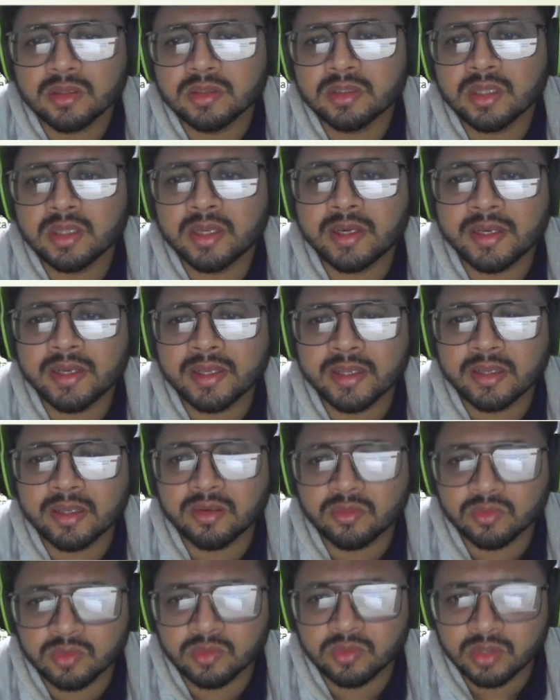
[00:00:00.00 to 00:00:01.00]
the
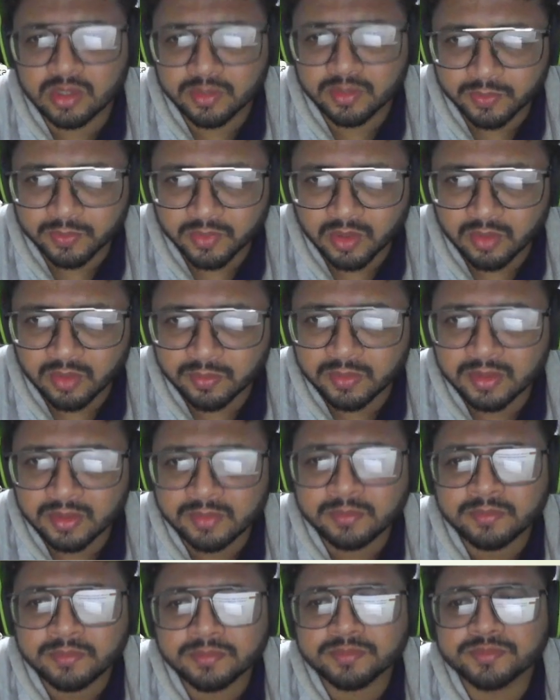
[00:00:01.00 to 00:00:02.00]
real world
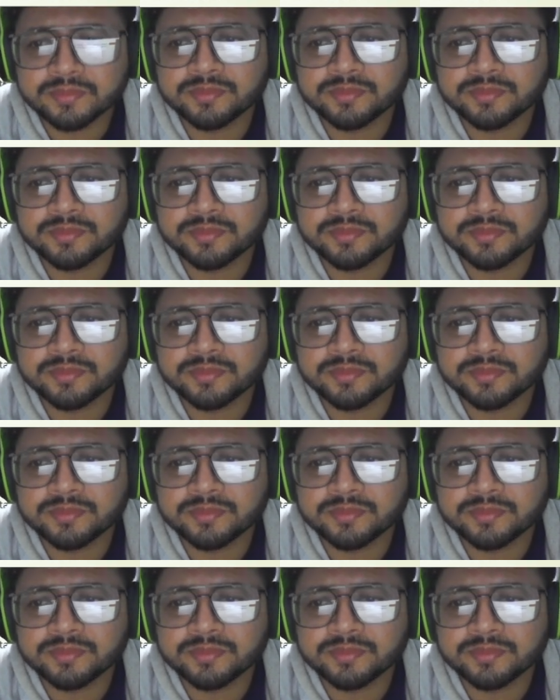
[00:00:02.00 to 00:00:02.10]
problem